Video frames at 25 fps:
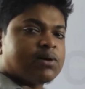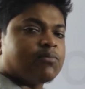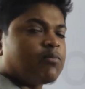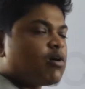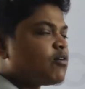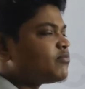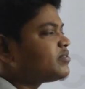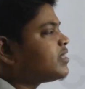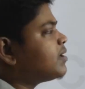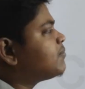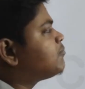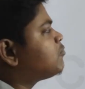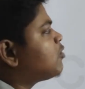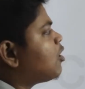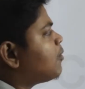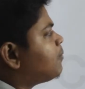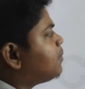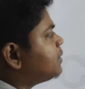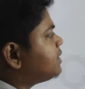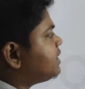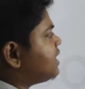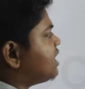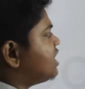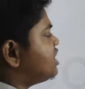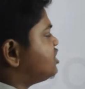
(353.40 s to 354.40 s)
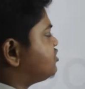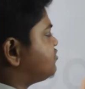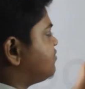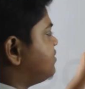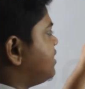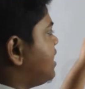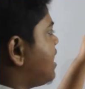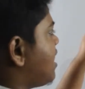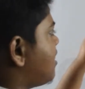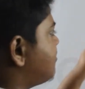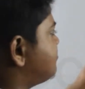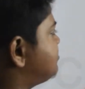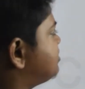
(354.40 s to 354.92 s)
of the properties we
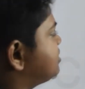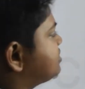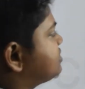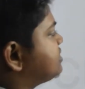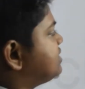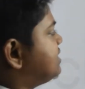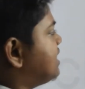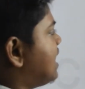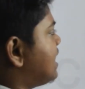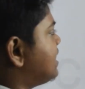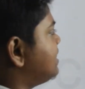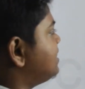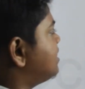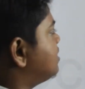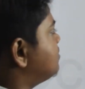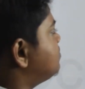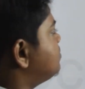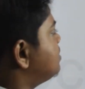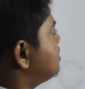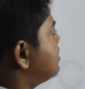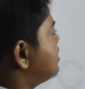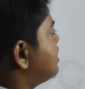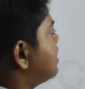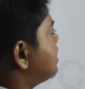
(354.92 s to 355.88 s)
have just lined up,